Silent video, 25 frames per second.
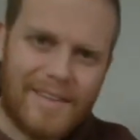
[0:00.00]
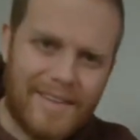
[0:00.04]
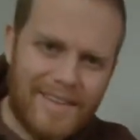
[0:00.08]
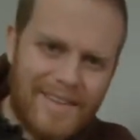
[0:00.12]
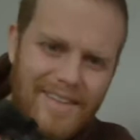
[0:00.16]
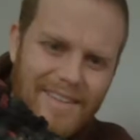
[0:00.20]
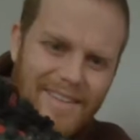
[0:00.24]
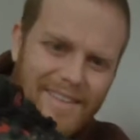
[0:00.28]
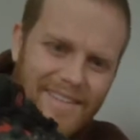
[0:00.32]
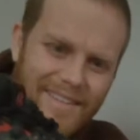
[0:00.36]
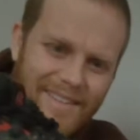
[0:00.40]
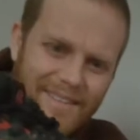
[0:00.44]

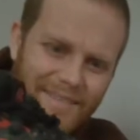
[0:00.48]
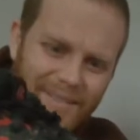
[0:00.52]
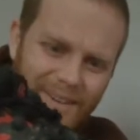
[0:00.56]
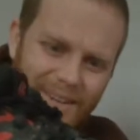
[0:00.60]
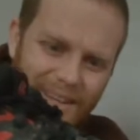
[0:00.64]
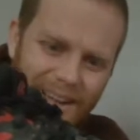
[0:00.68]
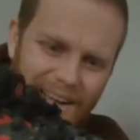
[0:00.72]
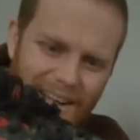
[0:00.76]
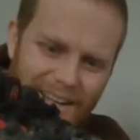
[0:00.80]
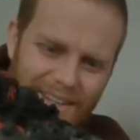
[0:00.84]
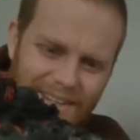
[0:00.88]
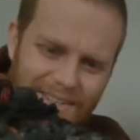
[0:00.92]
these are
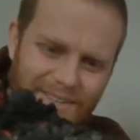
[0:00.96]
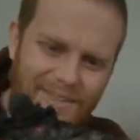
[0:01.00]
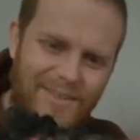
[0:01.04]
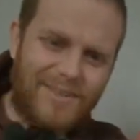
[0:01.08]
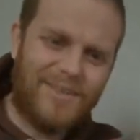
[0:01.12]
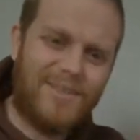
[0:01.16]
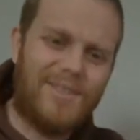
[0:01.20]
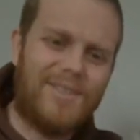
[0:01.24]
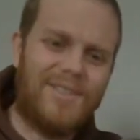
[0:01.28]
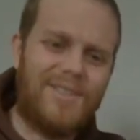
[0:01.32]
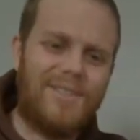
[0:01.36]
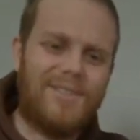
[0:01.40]
my
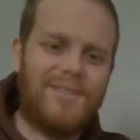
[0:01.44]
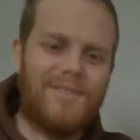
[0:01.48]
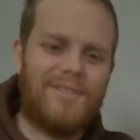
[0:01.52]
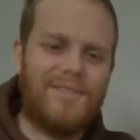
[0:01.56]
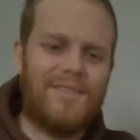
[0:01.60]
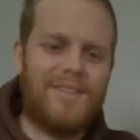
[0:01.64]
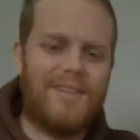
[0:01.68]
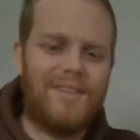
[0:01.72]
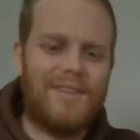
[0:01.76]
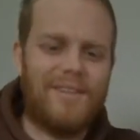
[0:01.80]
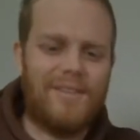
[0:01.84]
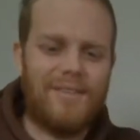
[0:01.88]
actual shoes
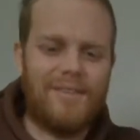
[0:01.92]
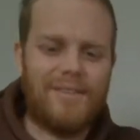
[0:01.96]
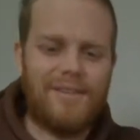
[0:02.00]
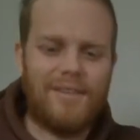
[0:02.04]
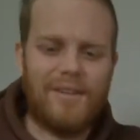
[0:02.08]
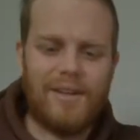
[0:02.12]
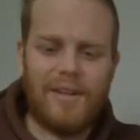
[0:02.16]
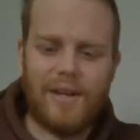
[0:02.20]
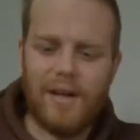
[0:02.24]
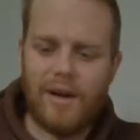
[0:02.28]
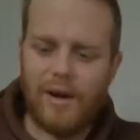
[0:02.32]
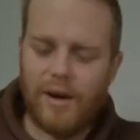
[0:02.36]
now.
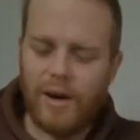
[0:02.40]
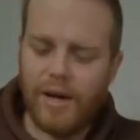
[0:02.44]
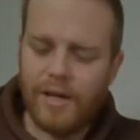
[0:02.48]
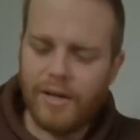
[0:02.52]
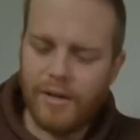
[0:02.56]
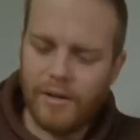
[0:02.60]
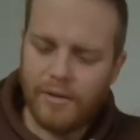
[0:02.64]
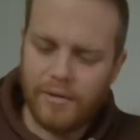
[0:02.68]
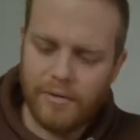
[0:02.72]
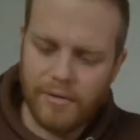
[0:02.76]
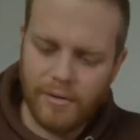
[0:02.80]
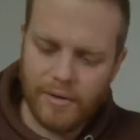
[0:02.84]
I
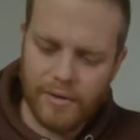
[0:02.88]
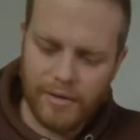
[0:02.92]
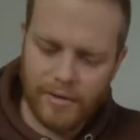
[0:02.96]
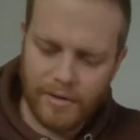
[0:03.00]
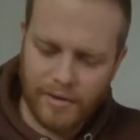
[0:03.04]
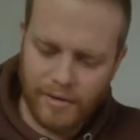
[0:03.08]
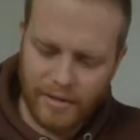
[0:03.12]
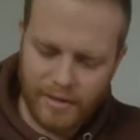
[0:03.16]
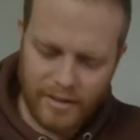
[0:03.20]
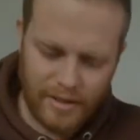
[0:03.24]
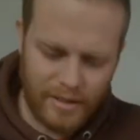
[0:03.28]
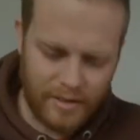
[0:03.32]

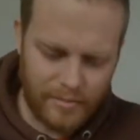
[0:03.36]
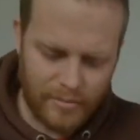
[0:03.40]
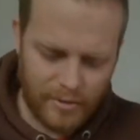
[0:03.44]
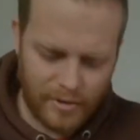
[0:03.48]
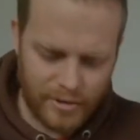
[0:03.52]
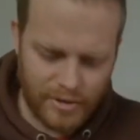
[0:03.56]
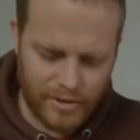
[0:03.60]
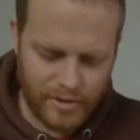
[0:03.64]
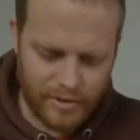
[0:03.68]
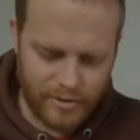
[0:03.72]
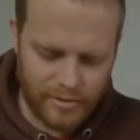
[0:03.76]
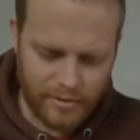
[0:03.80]
don't clean
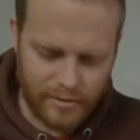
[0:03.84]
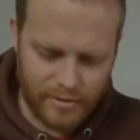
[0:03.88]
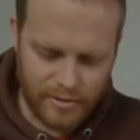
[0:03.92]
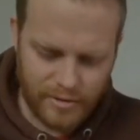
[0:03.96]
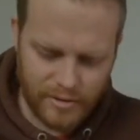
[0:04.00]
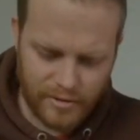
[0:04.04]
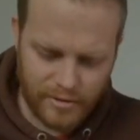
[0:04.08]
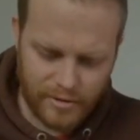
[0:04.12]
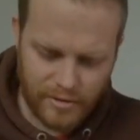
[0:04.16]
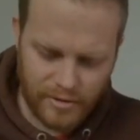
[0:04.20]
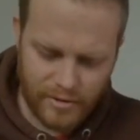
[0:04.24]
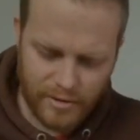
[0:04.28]
my
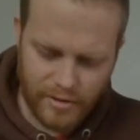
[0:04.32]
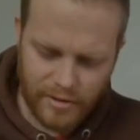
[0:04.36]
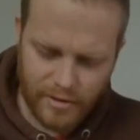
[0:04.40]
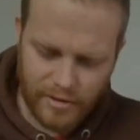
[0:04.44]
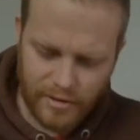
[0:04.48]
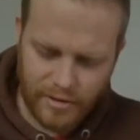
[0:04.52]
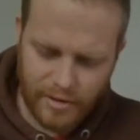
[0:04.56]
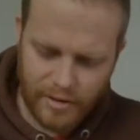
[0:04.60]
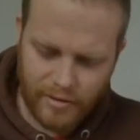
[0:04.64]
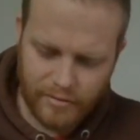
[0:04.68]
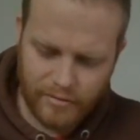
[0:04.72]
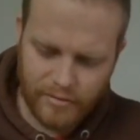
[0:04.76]
shoes
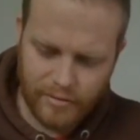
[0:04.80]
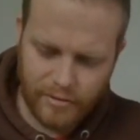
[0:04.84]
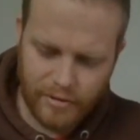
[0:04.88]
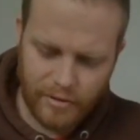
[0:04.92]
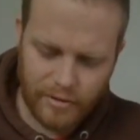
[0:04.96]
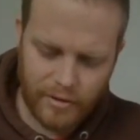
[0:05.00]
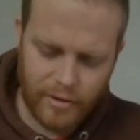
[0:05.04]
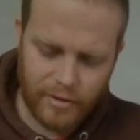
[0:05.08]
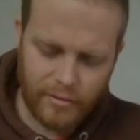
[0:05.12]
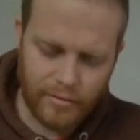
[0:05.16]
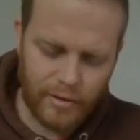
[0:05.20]
after I go